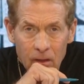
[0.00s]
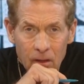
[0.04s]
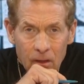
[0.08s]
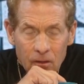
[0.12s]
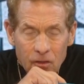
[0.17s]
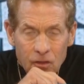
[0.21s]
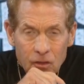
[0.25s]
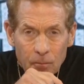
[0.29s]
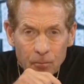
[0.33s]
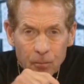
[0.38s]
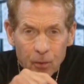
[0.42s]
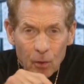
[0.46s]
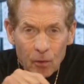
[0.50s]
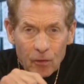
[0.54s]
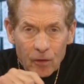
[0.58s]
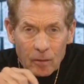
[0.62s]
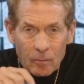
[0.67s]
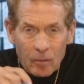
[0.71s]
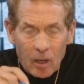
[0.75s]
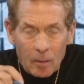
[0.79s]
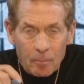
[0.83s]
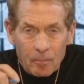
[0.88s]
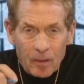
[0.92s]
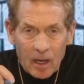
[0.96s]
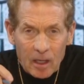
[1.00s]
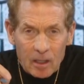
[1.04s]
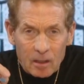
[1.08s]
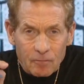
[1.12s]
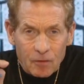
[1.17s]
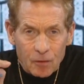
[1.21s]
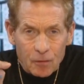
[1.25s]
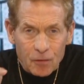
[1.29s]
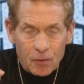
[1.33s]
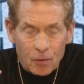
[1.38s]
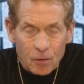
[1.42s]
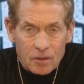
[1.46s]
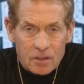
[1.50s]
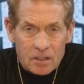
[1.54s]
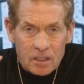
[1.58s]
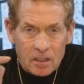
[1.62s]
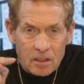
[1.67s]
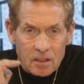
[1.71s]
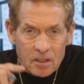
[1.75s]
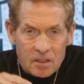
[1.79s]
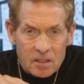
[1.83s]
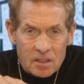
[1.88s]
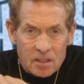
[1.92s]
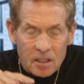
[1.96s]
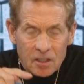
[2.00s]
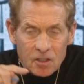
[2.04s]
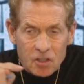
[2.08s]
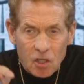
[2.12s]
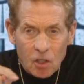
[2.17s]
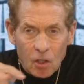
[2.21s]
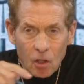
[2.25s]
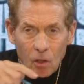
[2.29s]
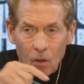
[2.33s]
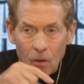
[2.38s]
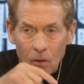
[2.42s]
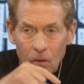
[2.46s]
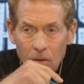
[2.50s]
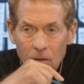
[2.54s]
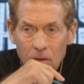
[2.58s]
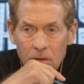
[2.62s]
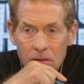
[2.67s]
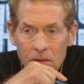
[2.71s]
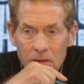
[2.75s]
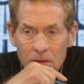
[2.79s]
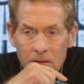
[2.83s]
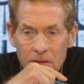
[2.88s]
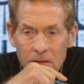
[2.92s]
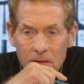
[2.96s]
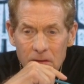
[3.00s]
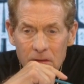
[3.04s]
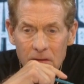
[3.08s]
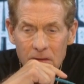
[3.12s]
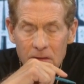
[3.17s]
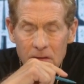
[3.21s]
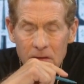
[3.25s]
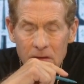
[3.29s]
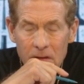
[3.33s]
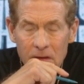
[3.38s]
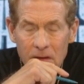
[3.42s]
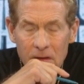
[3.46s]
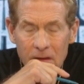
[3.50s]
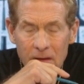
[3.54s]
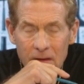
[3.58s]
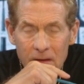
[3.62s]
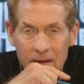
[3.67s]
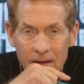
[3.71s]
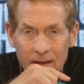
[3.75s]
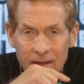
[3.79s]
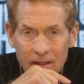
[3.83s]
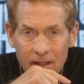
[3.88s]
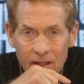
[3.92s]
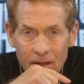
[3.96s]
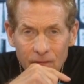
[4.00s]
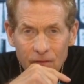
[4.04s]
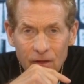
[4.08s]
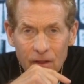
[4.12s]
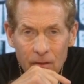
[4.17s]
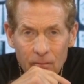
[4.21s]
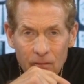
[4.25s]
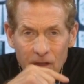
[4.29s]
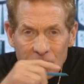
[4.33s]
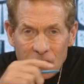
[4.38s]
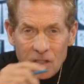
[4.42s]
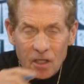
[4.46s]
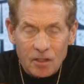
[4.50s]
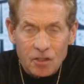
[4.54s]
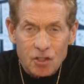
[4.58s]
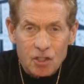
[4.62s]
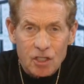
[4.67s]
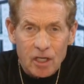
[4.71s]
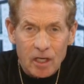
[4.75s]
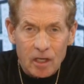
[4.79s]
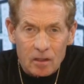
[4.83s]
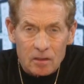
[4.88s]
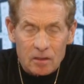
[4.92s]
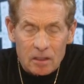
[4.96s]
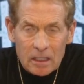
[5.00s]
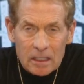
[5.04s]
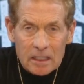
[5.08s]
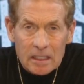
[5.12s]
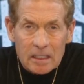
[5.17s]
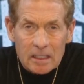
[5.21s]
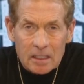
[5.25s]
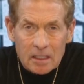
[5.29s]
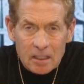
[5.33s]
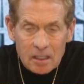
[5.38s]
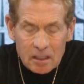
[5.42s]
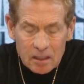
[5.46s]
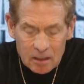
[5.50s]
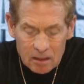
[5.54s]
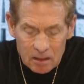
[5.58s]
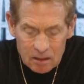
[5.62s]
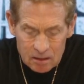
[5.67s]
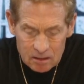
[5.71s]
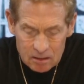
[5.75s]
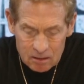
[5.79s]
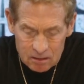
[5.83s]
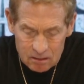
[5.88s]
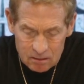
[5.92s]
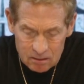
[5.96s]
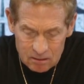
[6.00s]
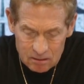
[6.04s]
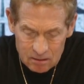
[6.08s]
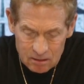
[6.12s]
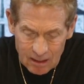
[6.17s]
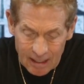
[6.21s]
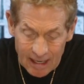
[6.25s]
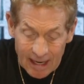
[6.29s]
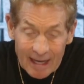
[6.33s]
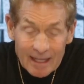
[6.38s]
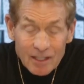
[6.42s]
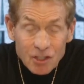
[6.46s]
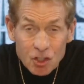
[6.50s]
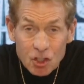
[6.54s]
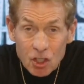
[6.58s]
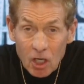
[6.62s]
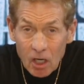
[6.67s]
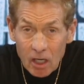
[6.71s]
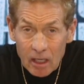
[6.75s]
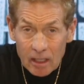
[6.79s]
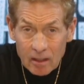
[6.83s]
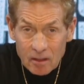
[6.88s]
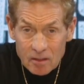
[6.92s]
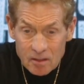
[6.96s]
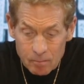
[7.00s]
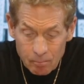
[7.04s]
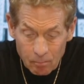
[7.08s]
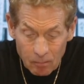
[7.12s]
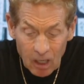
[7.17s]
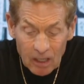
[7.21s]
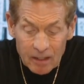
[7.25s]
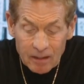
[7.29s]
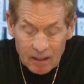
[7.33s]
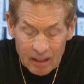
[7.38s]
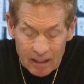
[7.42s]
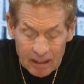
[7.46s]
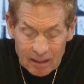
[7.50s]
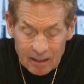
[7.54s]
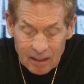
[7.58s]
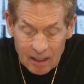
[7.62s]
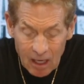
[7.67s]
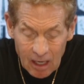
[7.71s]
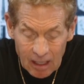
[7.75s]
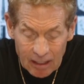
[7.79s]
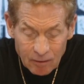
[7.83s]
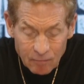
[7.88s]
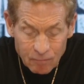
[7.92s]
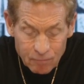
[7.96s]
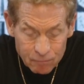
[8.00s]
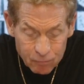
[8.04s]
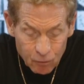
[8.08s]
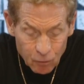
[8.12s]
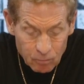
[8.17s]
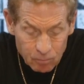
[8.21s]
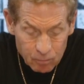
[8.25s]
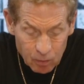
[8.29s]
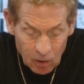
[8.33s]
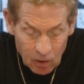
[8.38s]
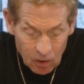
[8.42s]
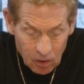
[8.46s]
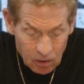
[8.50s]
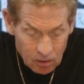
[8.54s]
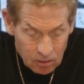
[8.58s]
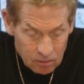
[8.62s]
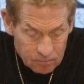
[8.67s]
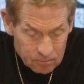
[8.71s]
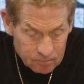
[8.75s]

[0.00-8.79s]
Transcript: to pull them up out of a 13-6 hole and give them a touchdown lead at Giants, Monday Night Football.